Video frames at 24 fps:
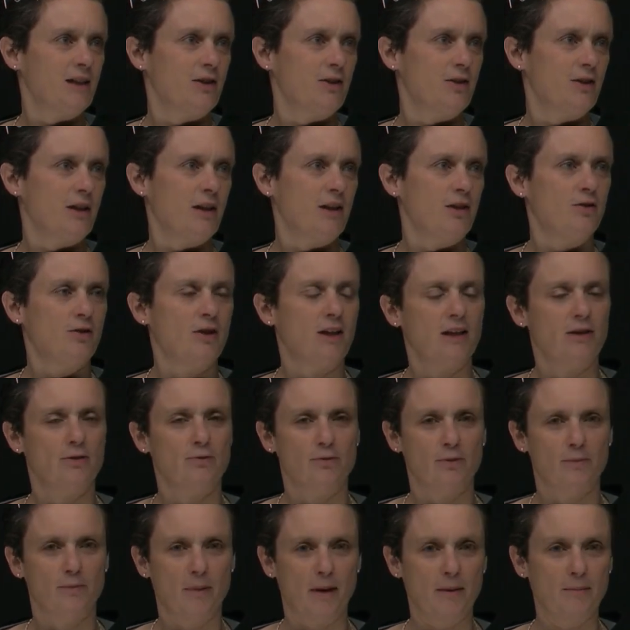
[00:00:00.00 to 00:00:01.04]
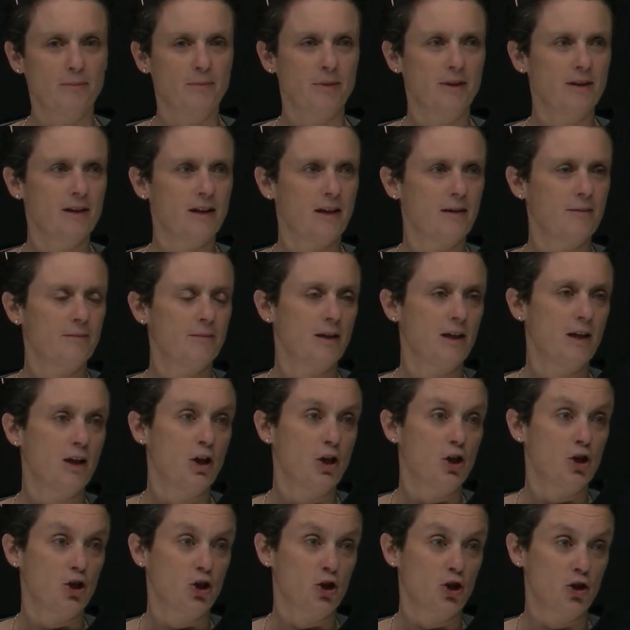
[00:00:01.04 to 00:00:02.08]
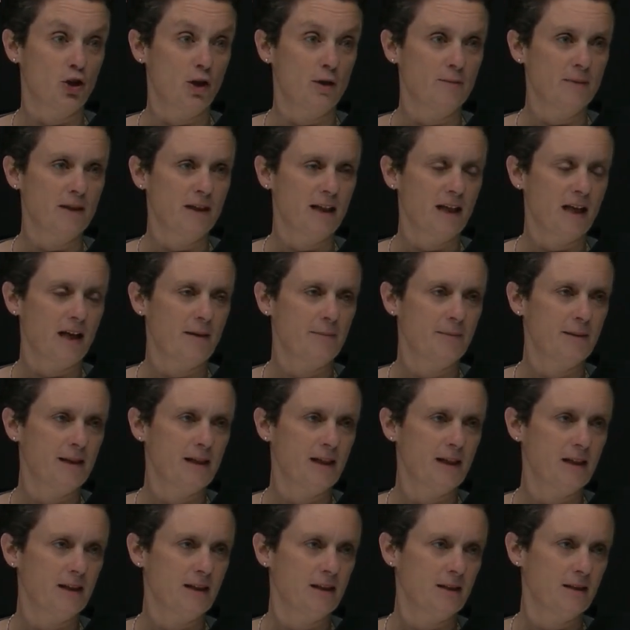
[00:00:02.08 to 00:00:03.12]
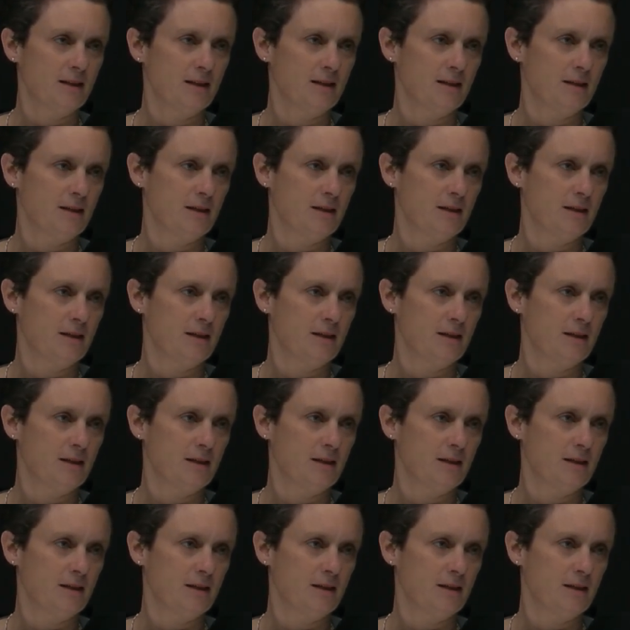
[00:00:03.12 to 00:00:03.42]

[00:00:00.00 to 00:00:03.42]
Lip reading: so that you can remember them: stomach upset.